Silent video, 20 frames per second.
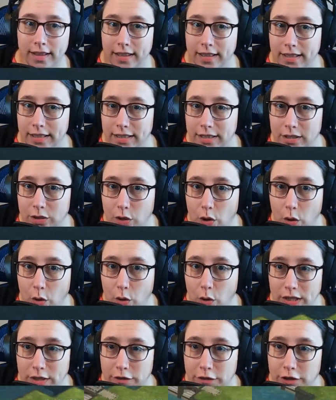
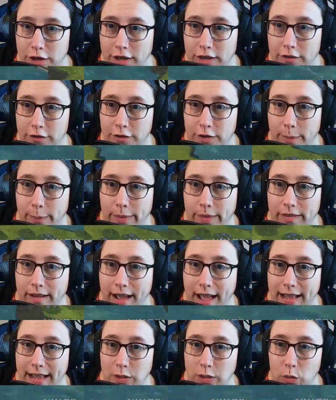So different from the
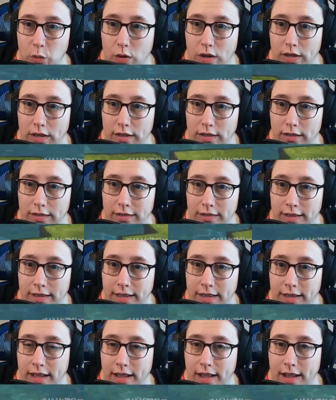last one.
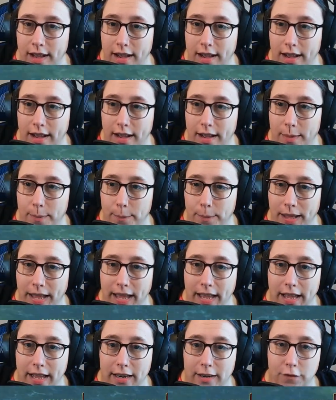
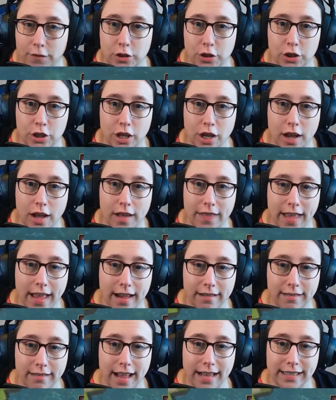And if you saw
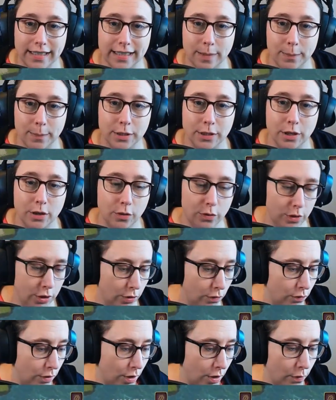that last episode,
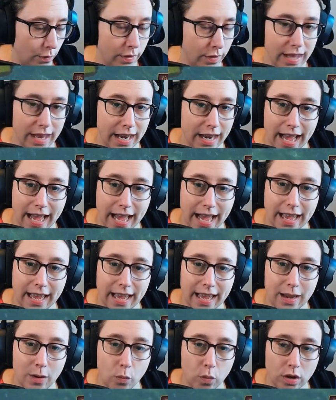you know that
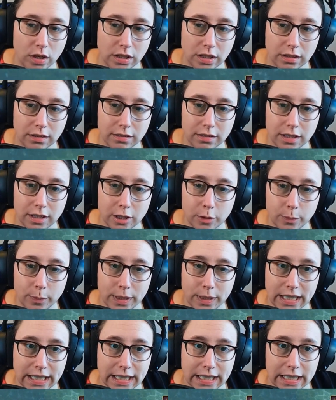I was a little
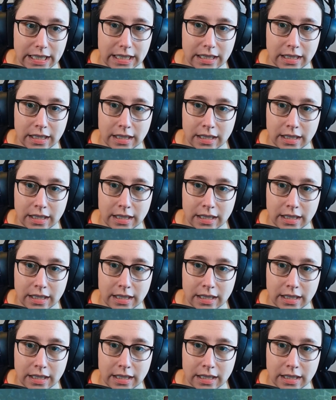bit